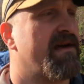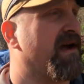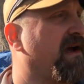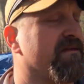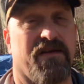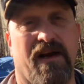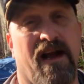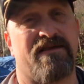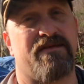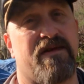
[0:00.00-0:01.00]
If you're
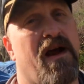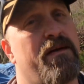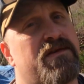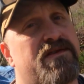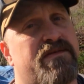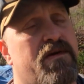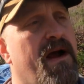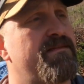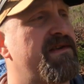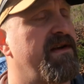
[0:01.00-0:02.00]
not a subscriber,
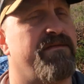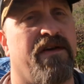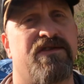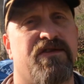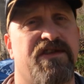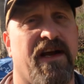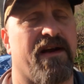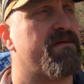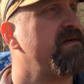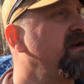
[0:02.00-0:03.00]
subscribe to the adventure
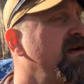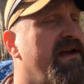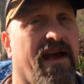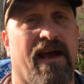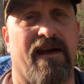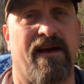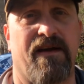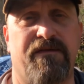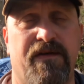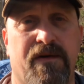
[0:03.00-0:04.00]
channel, and
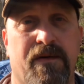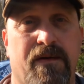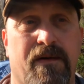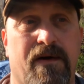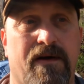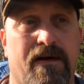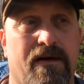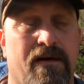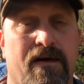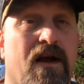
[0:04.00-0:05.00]
if you
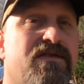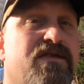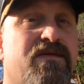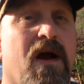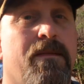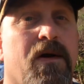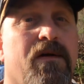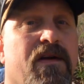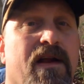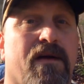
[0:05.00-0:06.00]
are not a subscriber
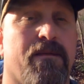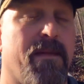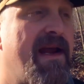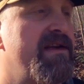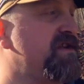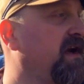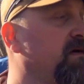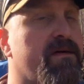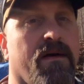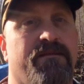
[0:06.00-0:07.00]
over at our main
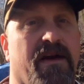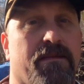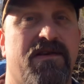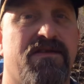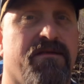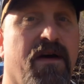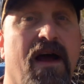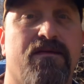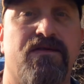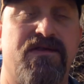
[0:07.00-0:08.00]
channel, Common Family Survival,